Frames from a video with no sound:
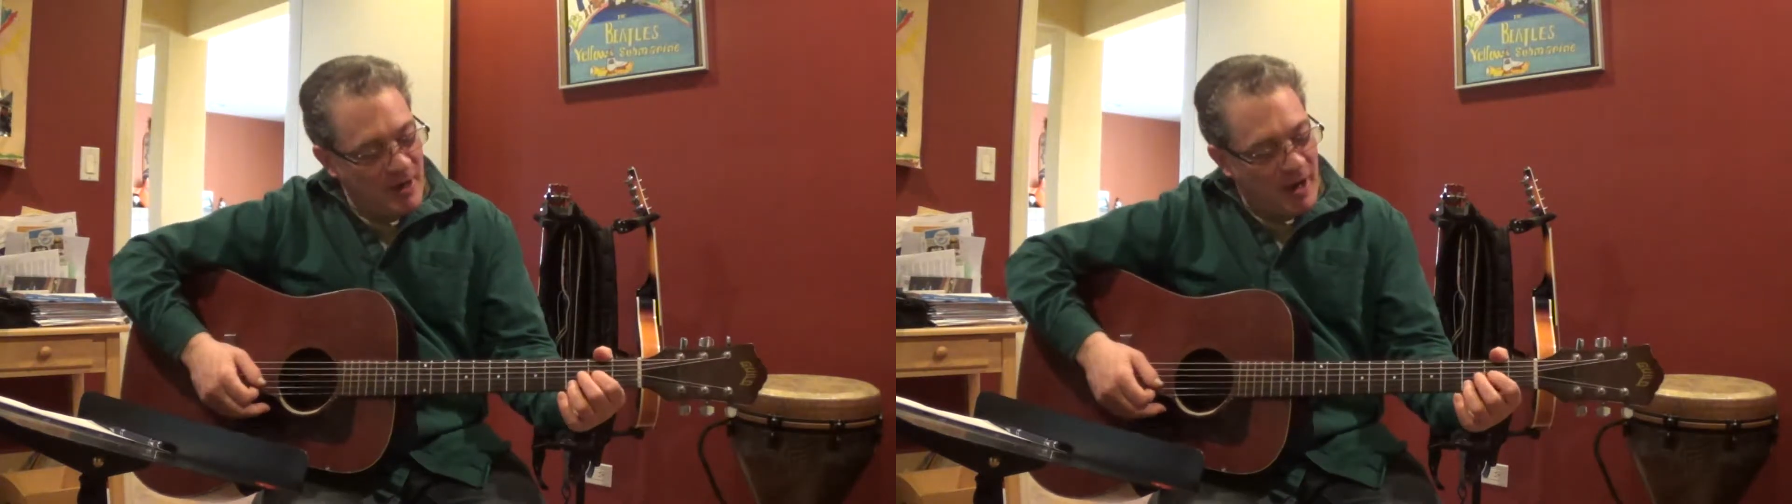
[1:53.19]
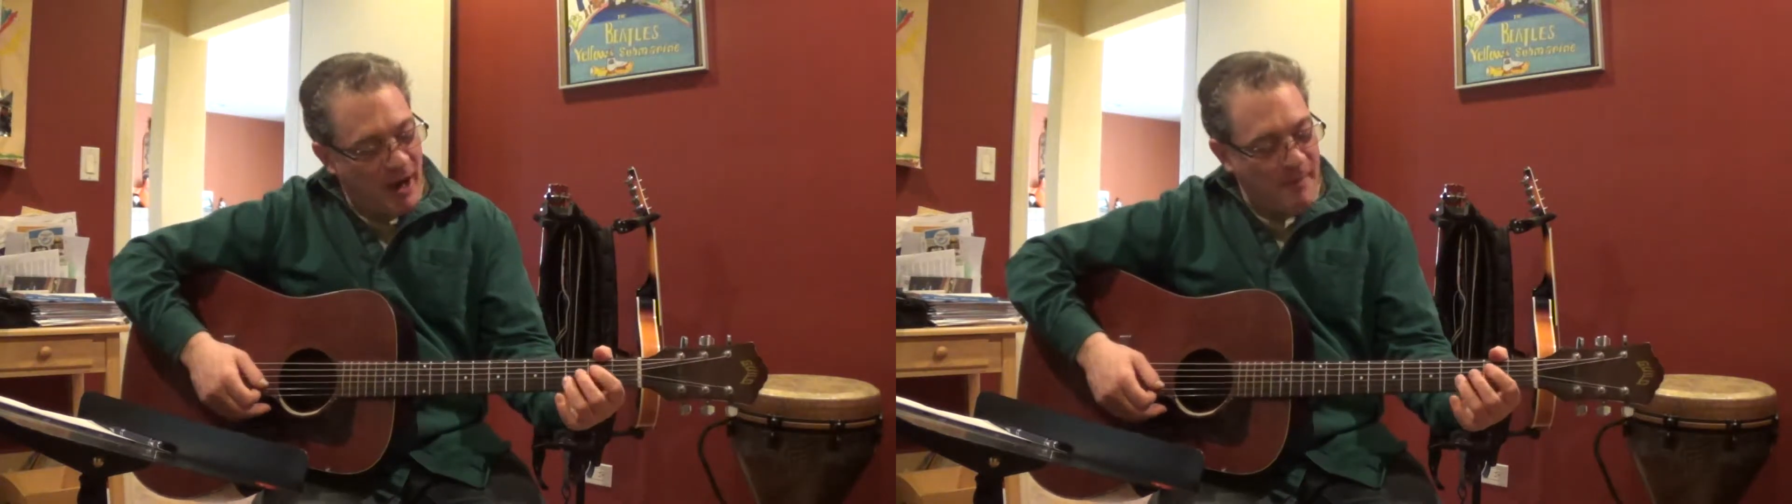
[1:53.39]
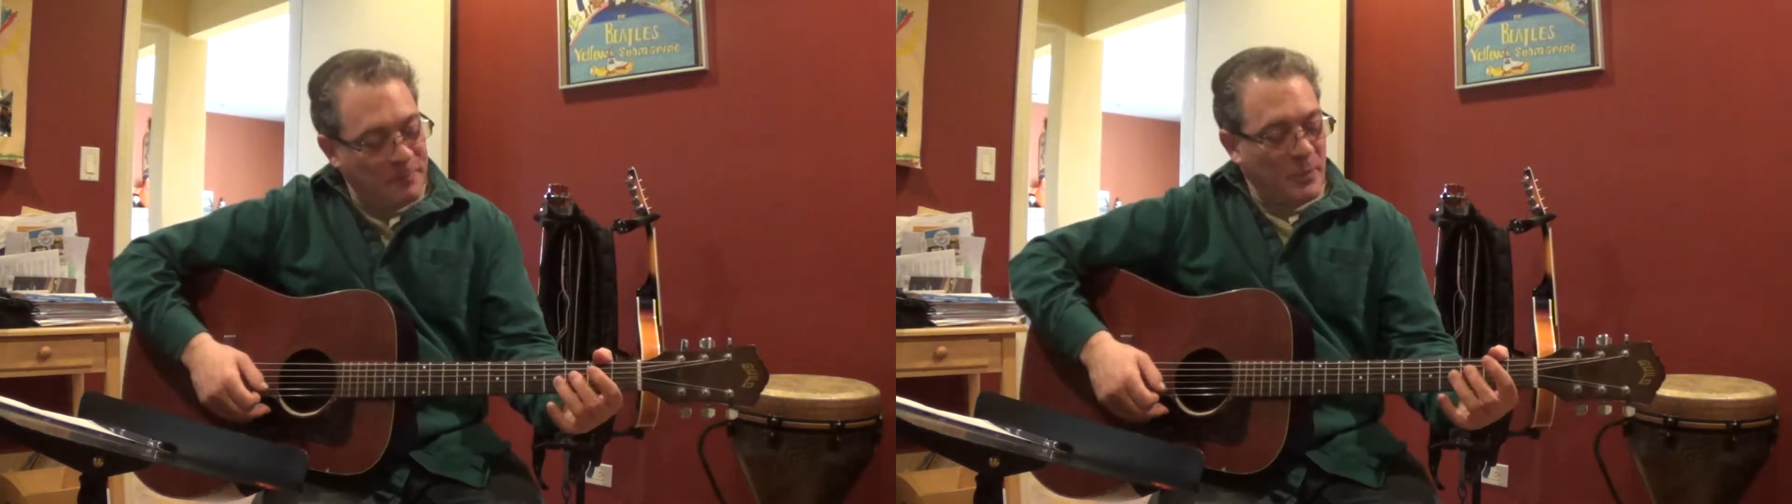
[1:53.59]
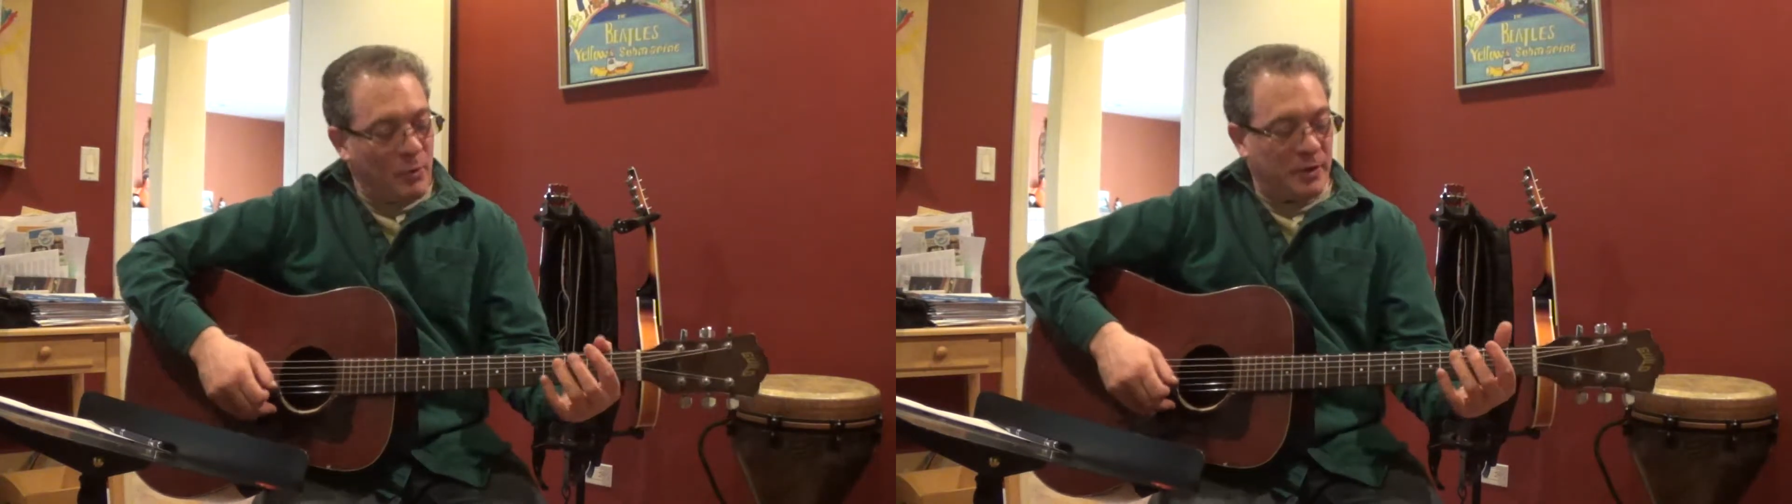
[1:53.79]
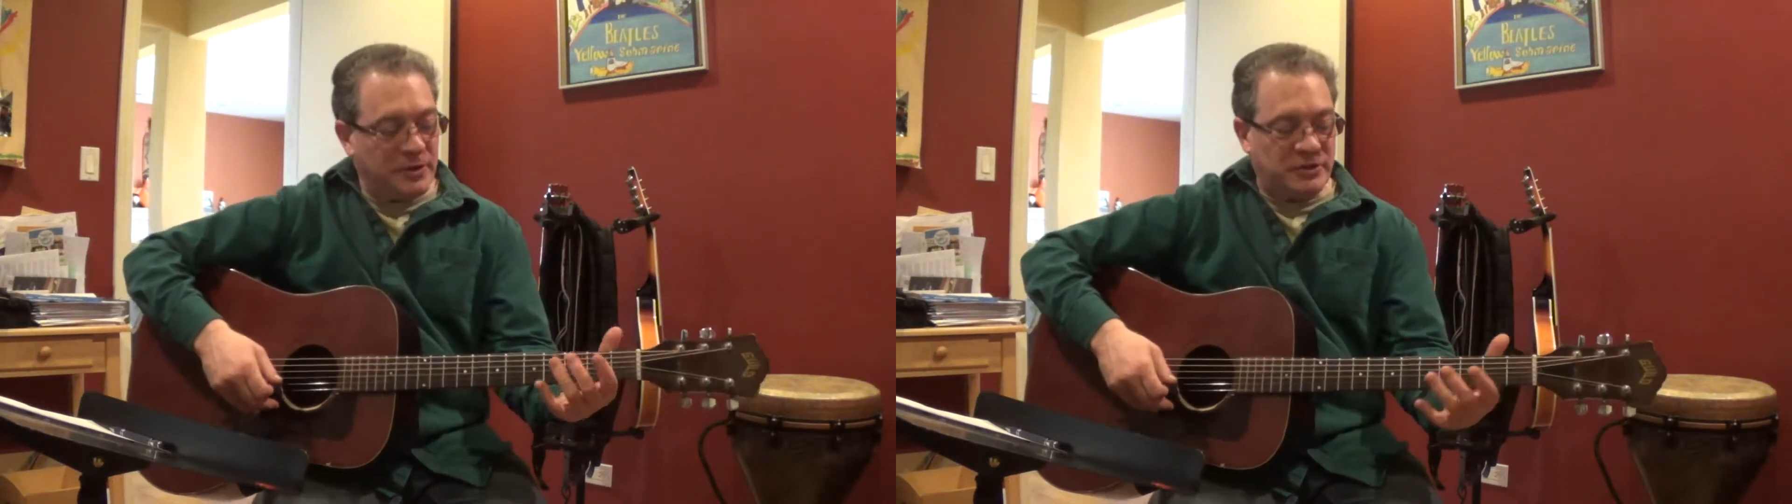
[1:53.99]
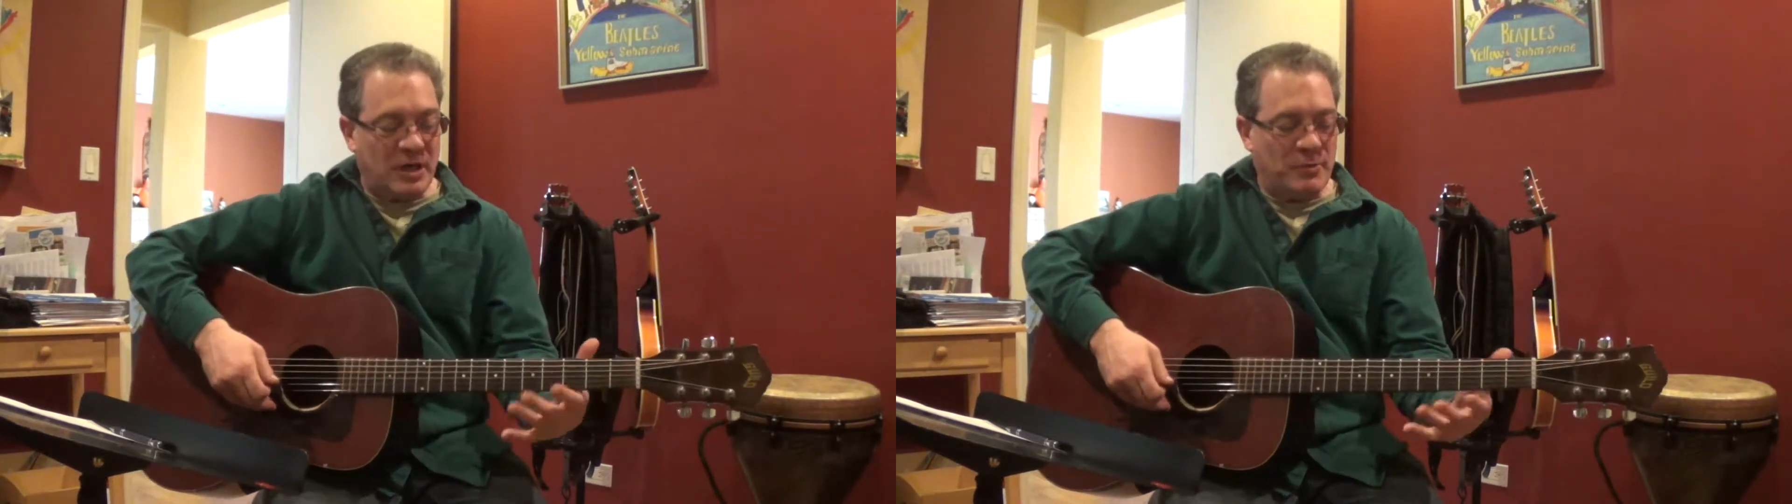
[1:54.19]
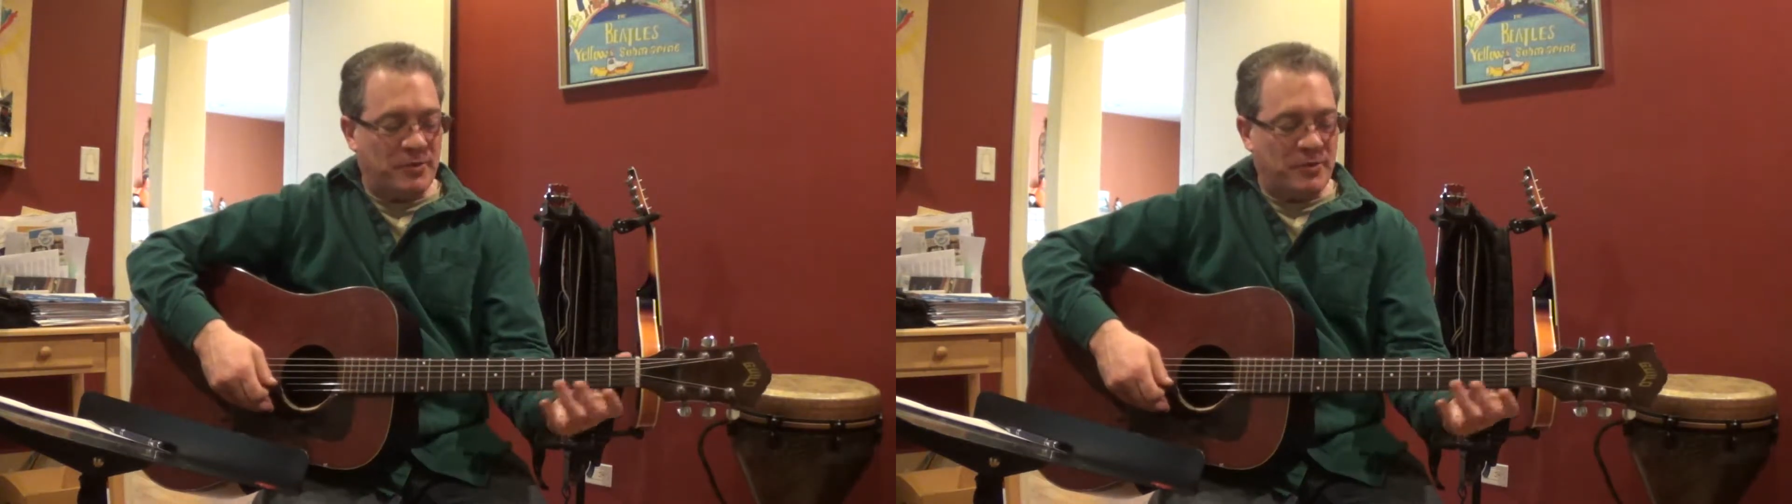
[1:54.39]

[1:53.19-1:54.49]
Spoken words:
We're going to start